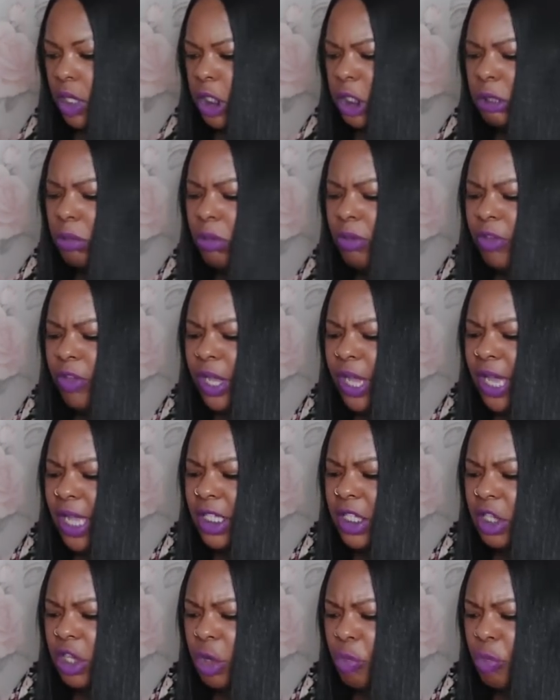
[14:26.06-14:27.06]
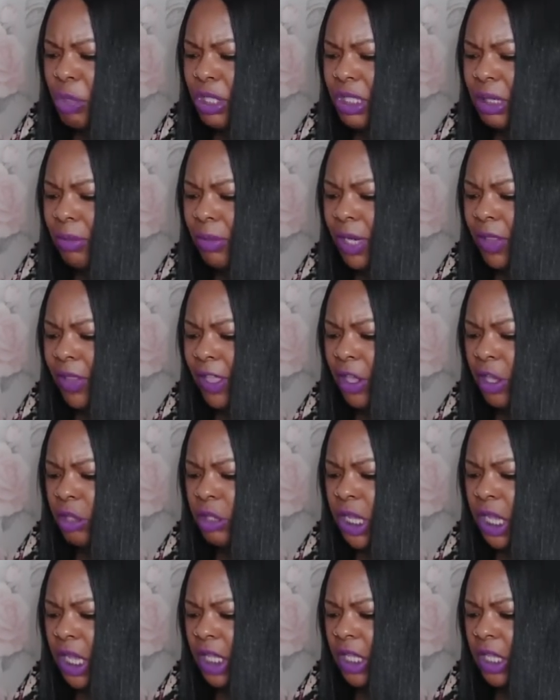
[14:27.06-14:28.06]
Some of you guys, it could be somebody that you
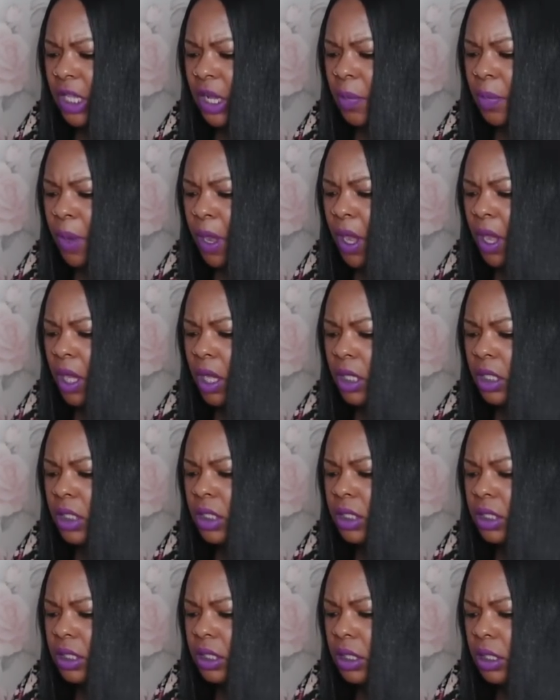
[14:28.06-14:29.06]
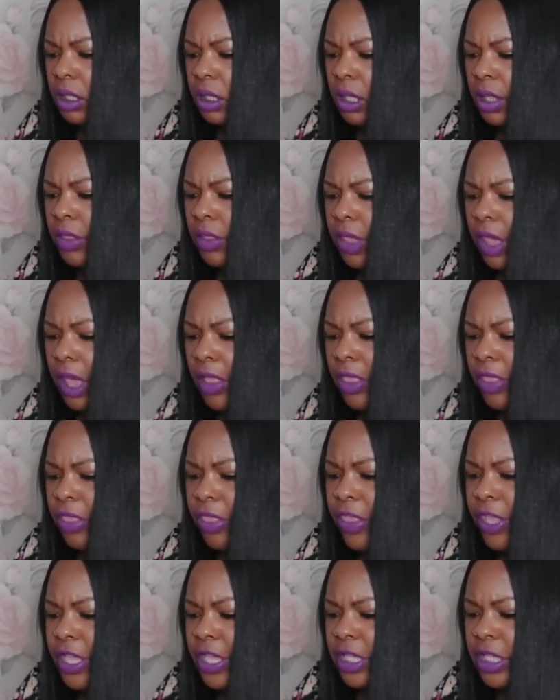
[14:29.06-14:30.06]
dated in the past and
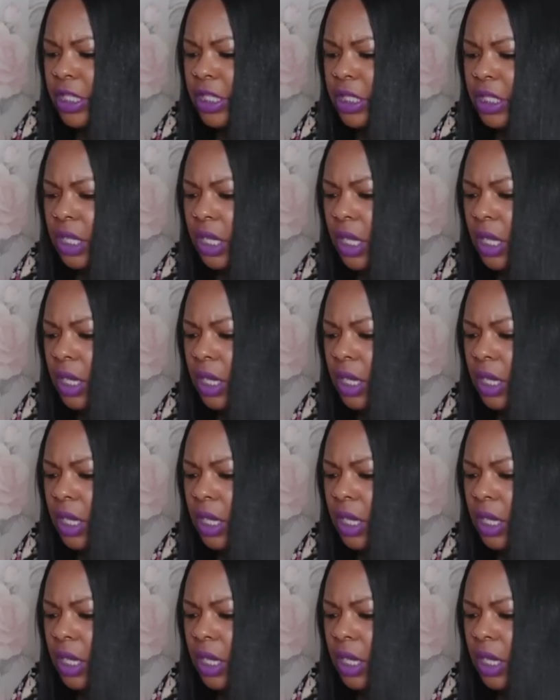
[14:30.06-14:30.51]
things